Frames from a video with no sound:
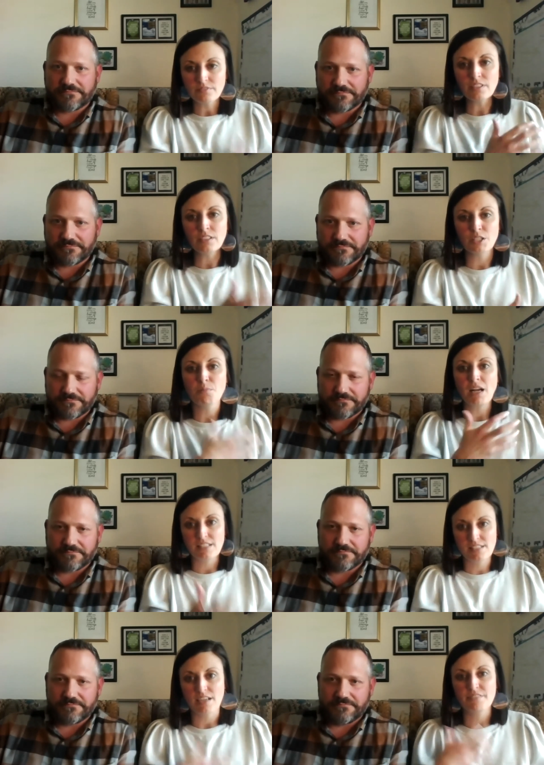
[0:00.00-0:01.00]
Speaker 1: you know, my
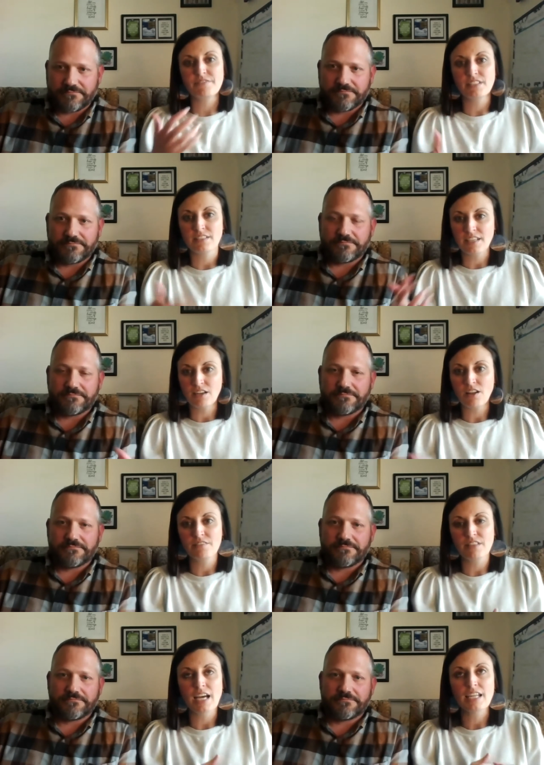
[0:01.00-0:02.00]
stuff and and all
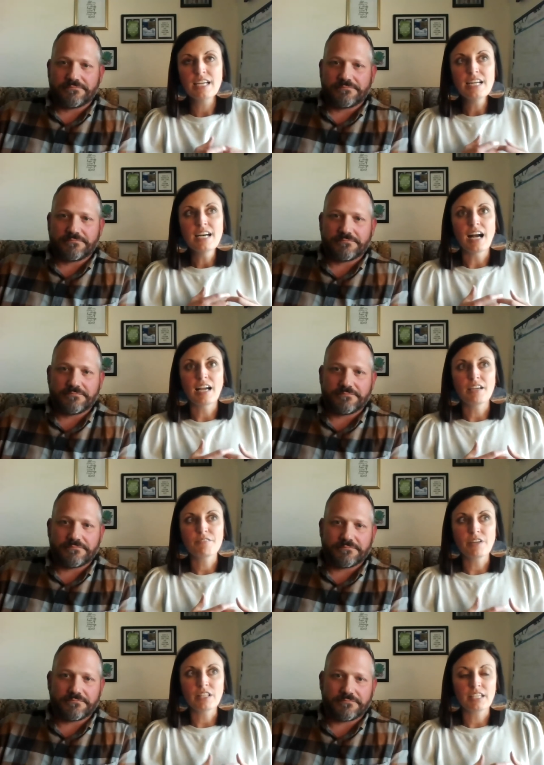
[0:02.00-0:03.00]
of that,
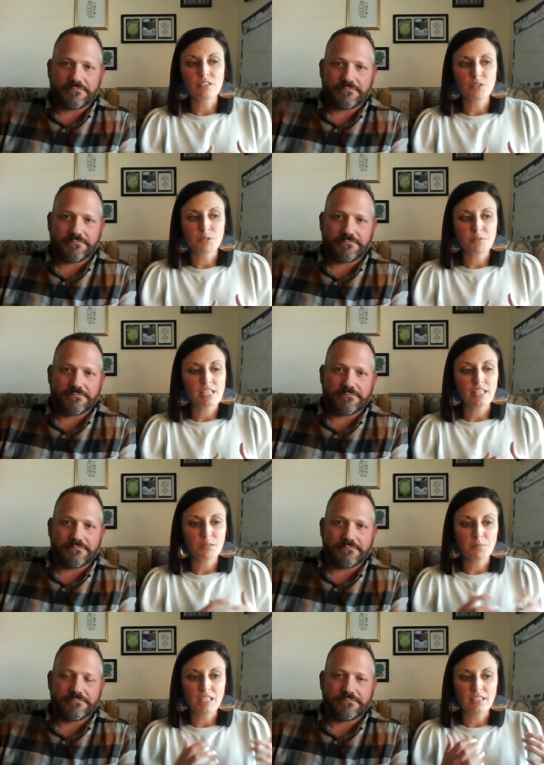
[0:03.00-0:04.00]
I felt like the Lord was
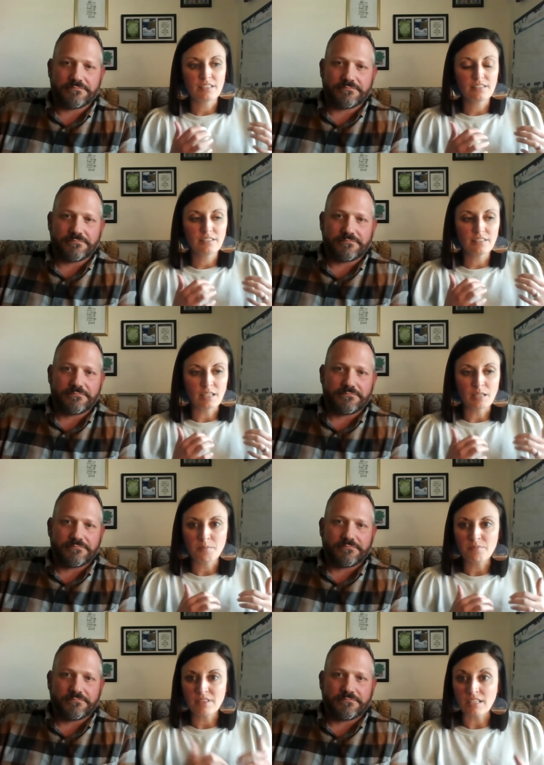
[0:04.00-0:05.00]
telling me,
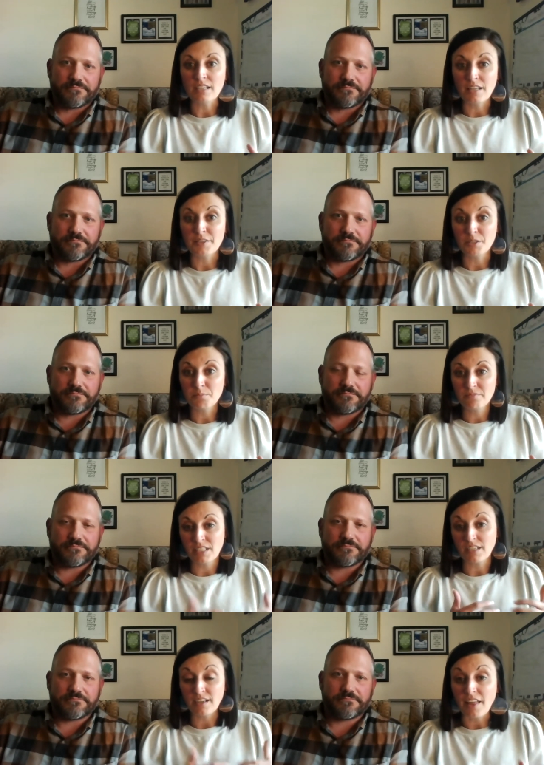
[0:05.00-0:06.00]
um, there are other
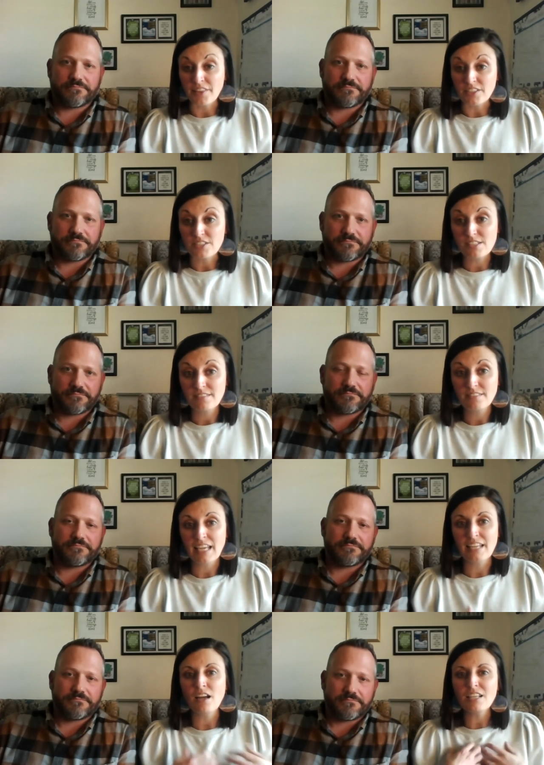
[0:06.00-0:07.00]
there are others
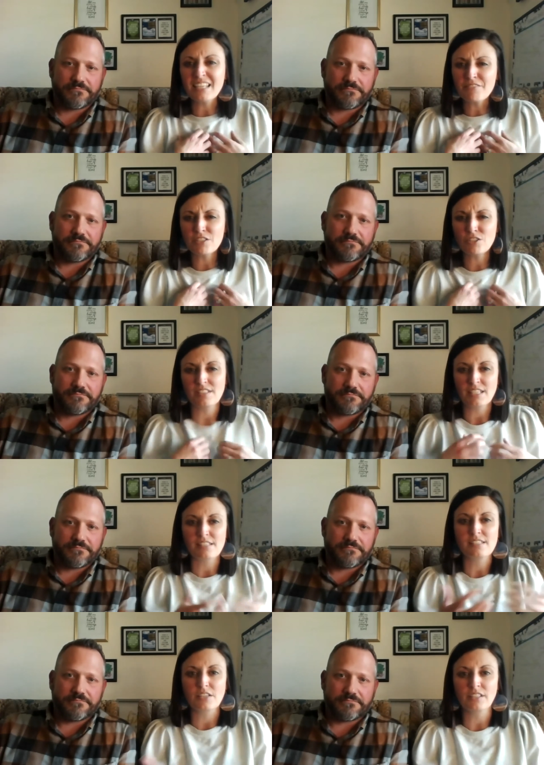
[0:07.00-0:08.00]
mm. and not even yeah. just
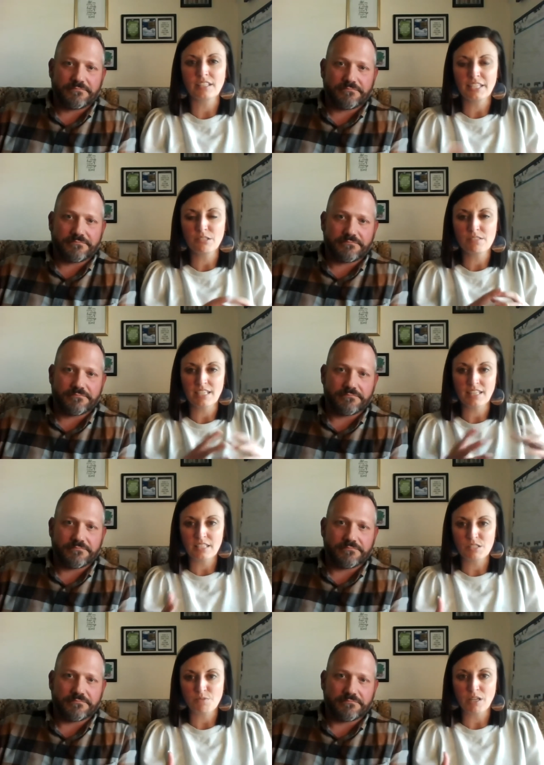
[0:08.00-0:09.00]
necessarily like you said
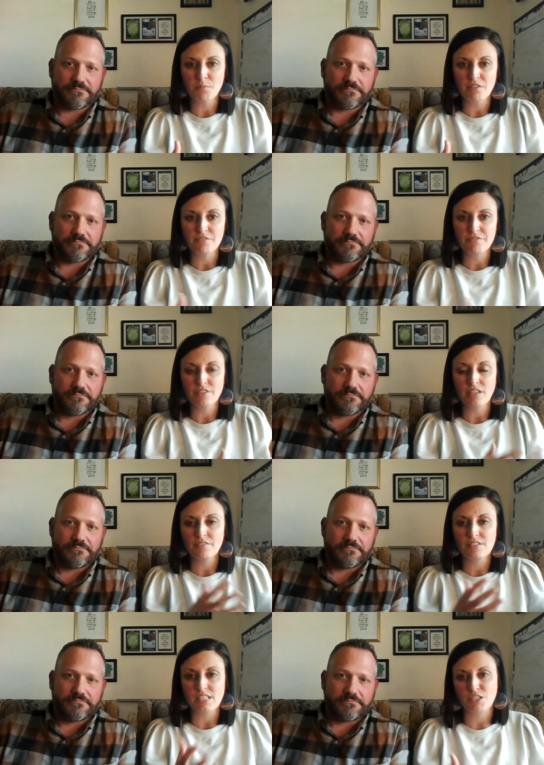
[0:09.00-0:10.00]
in this realm of
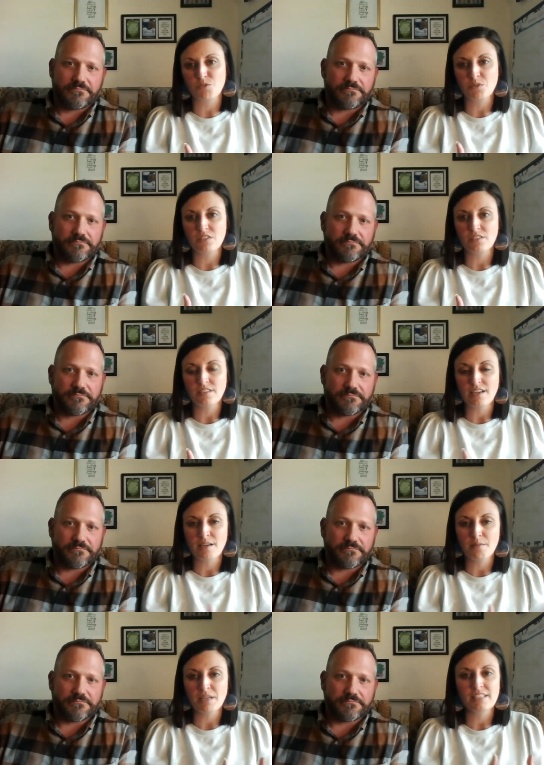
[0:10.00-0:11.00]
of sexual
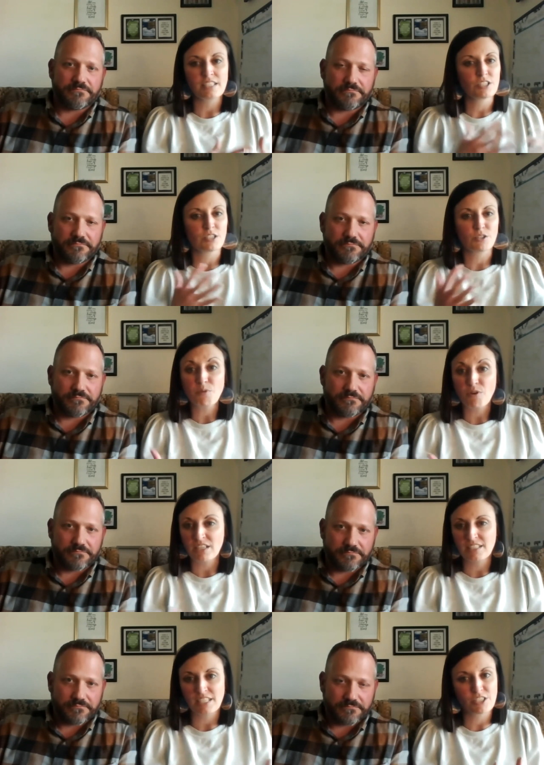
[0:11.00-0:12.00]
um, addiction or
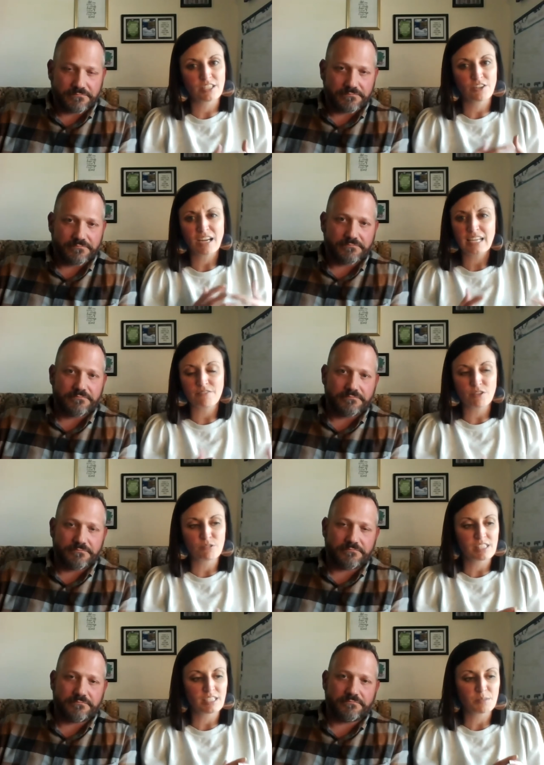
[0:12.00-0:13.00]
porn addiction or sure. any of
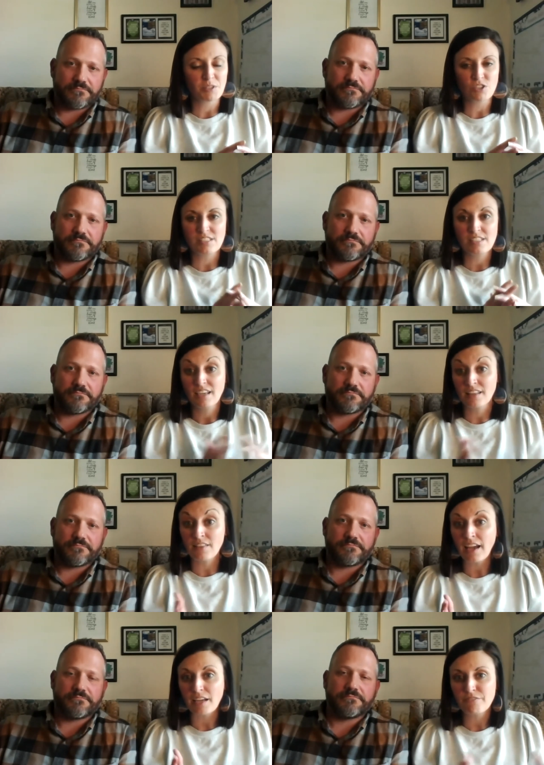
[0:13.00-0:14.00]
those things but just
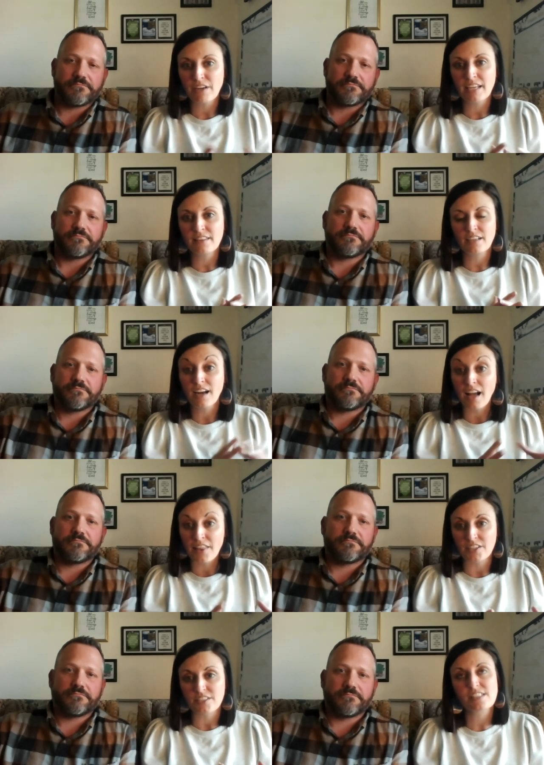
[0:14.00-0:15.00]
in life right there are
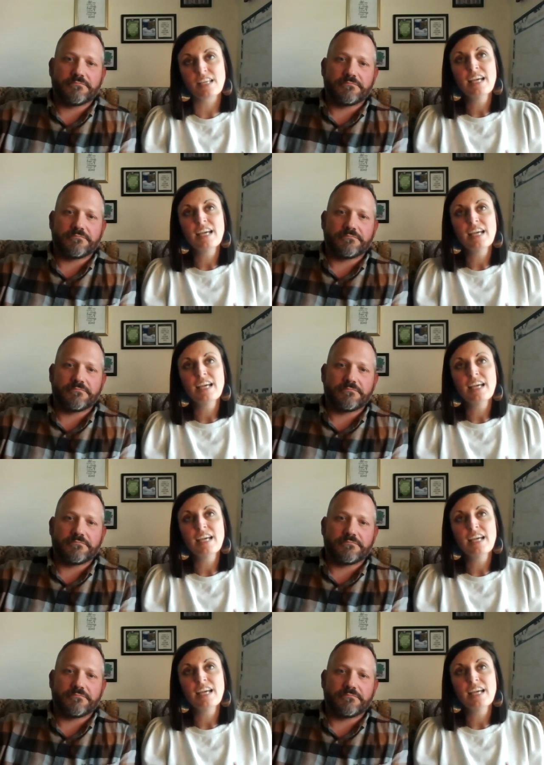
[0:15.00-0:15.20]
others